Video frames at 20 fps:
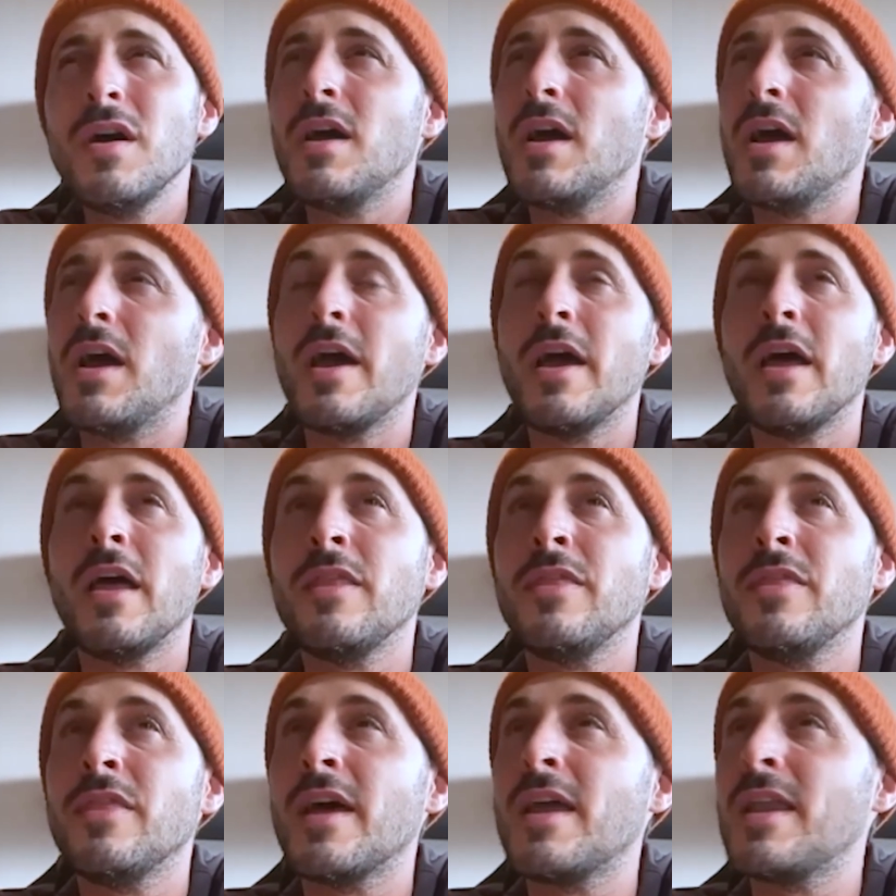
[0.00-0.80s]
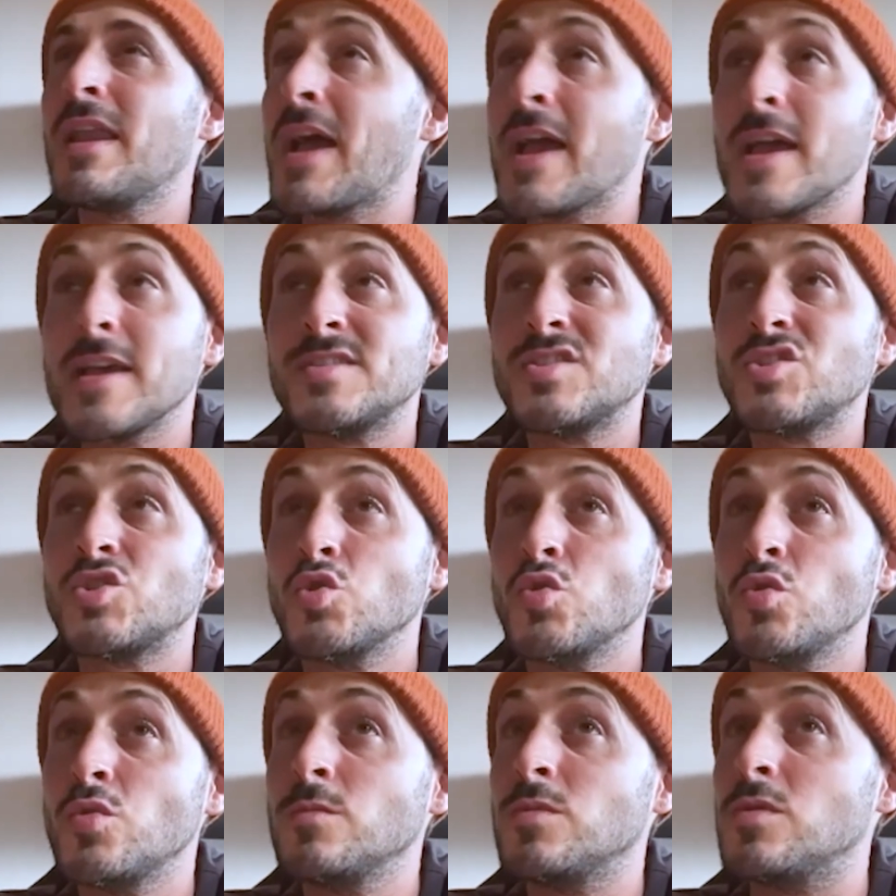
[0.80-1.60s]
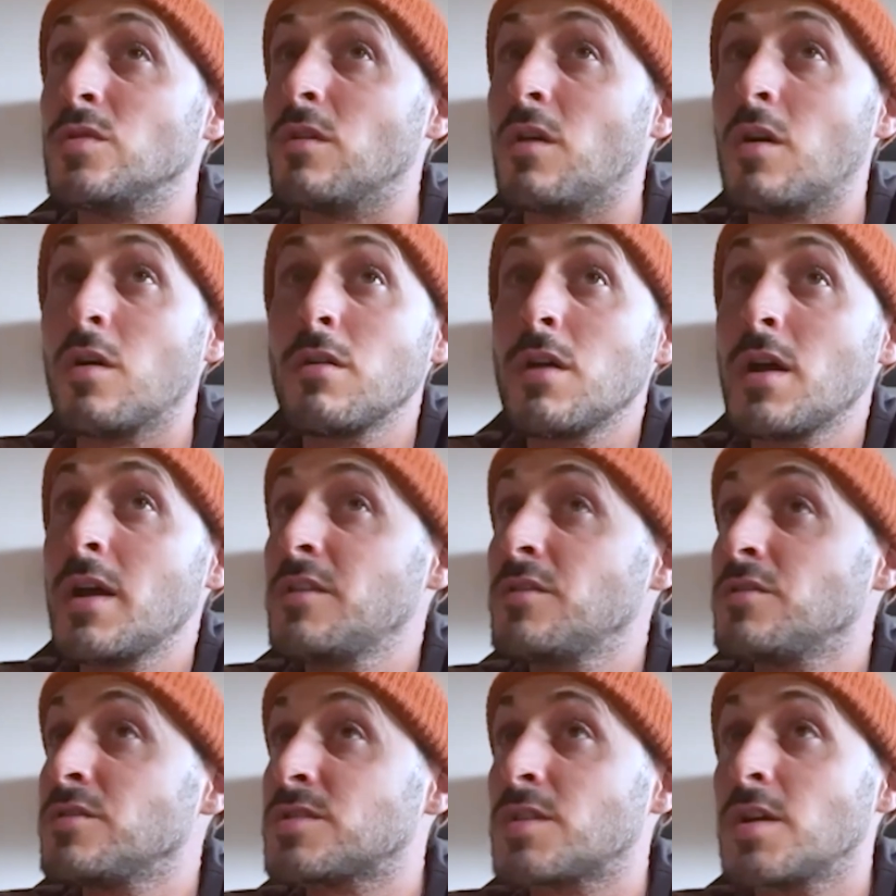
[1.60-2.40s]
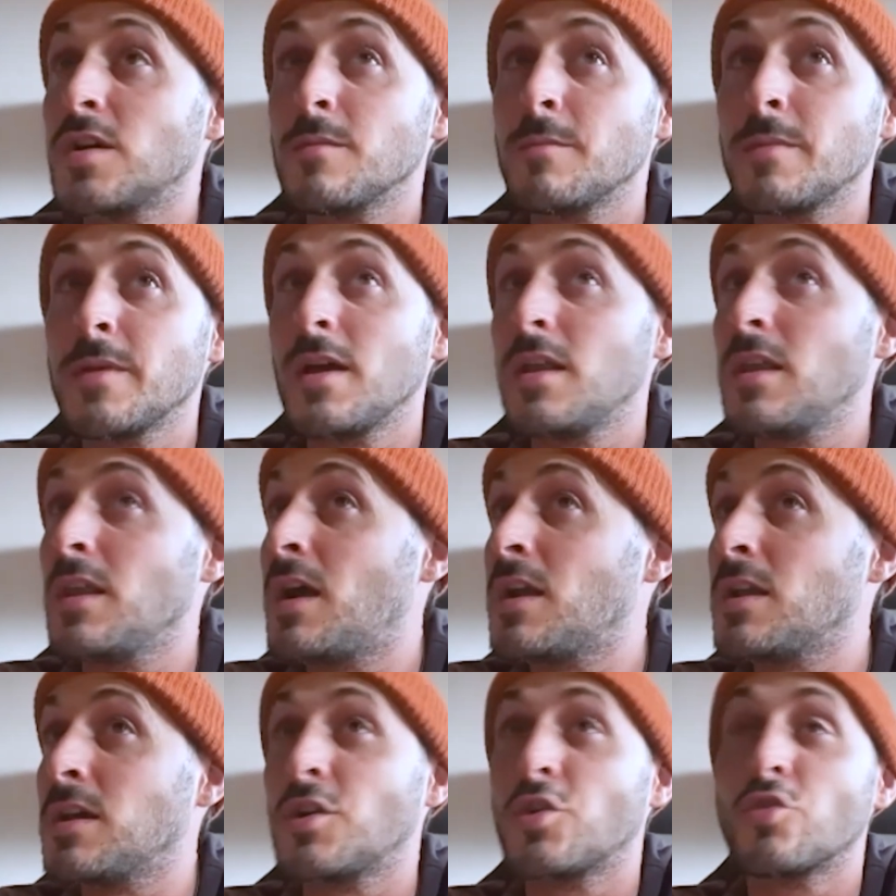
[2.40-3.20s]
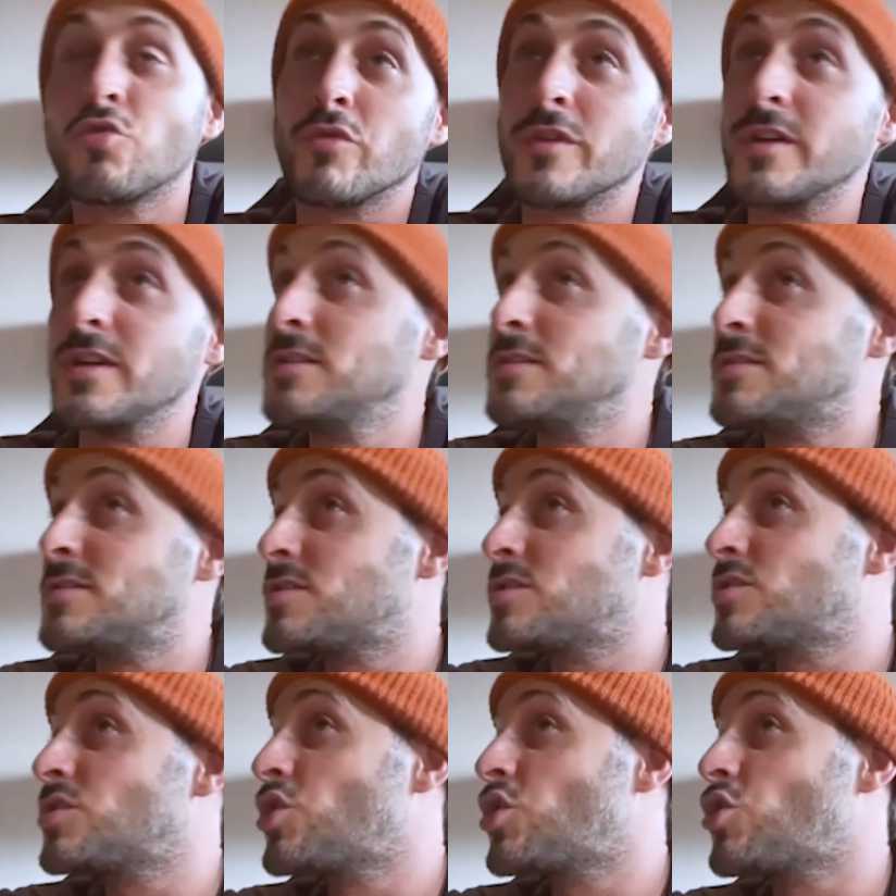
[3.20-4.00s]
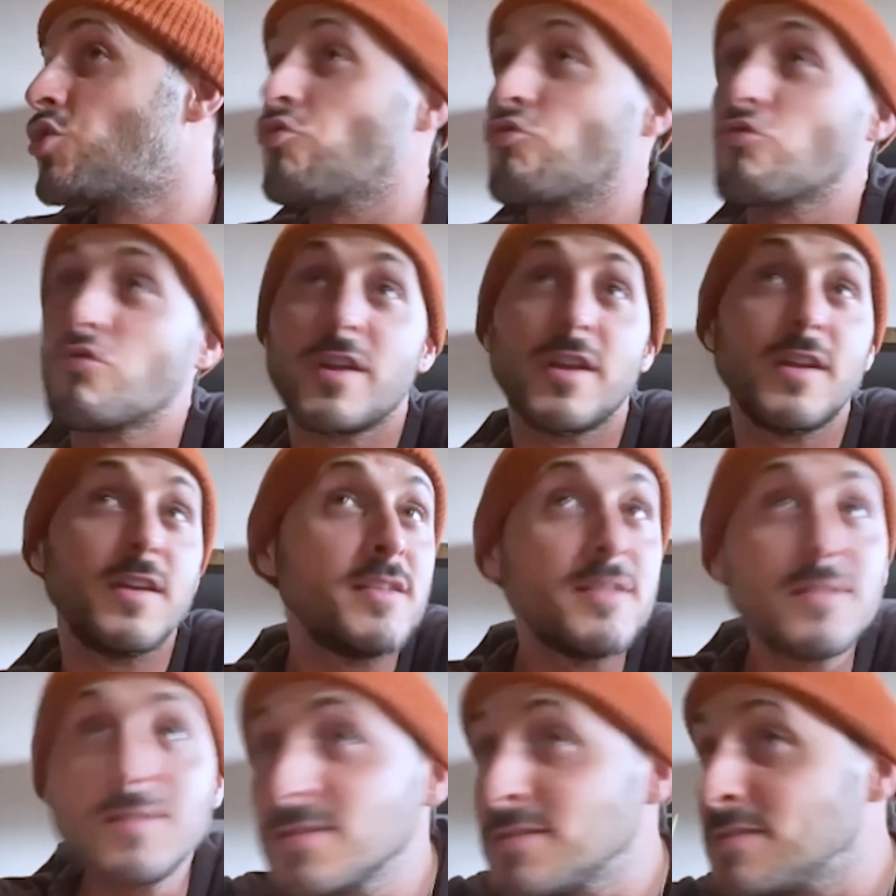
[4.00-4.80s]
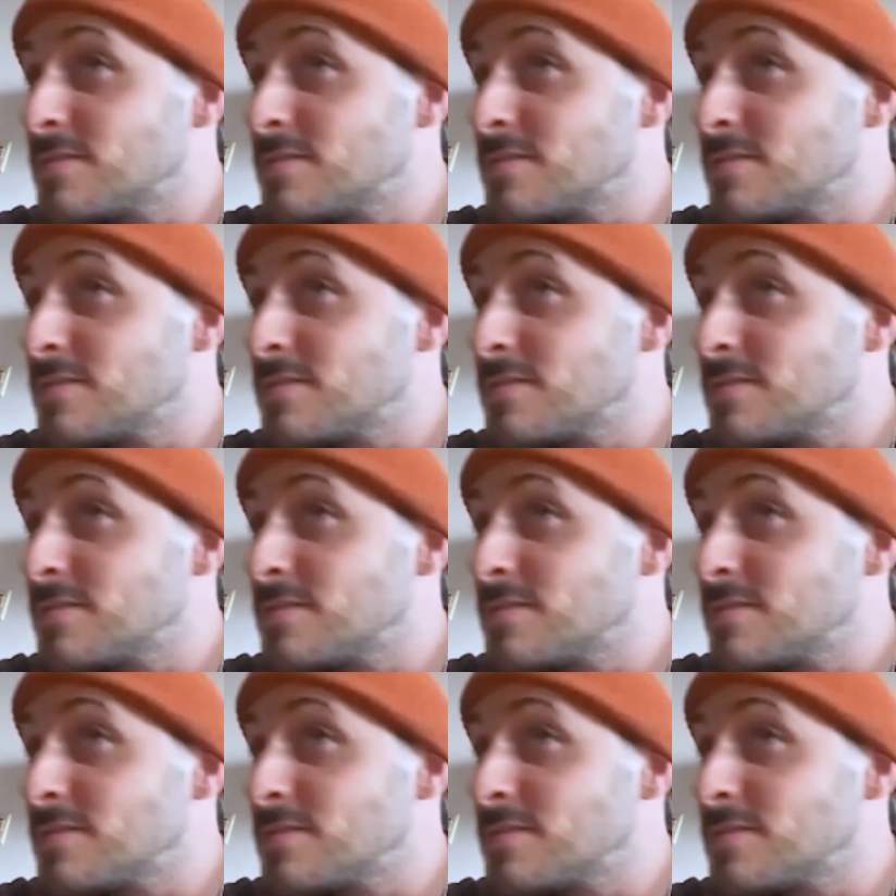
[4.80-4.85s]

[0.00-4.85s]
And then I assumed, all right, there's going to be a lot of green screens,